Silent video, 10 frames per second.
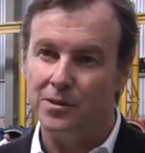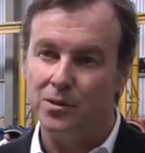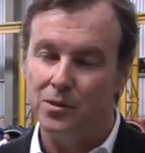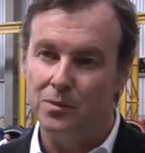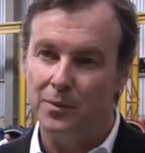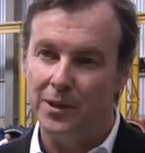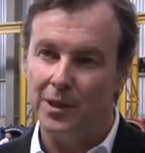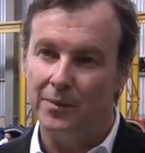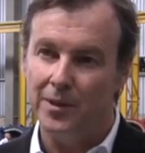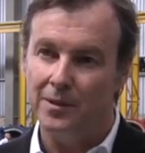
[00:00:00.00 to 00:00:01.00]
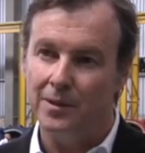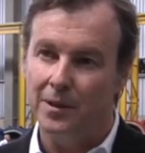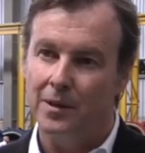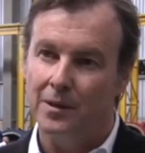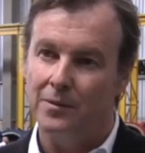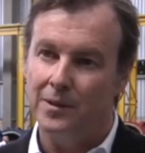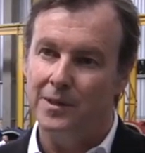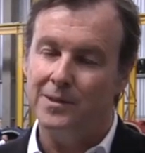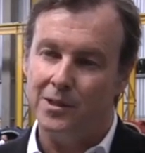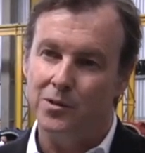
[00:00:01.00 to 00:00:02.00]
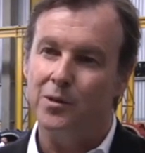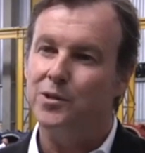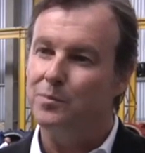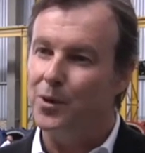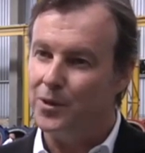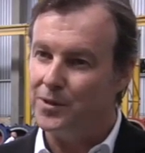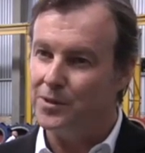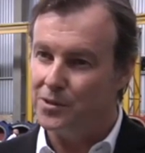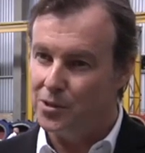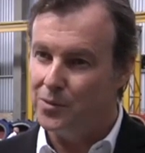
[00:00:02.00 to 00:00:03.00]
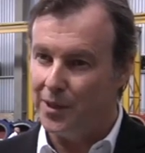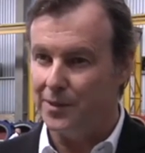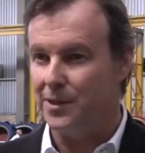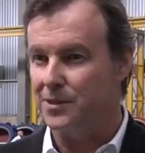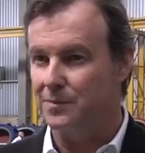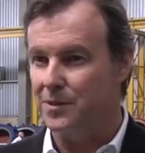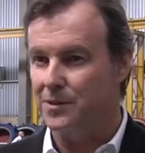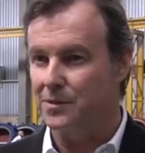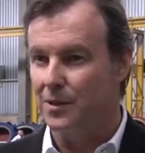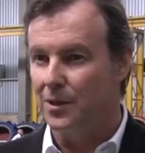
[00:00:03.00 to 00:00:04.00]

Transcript: to becoming the technology partner to our customers.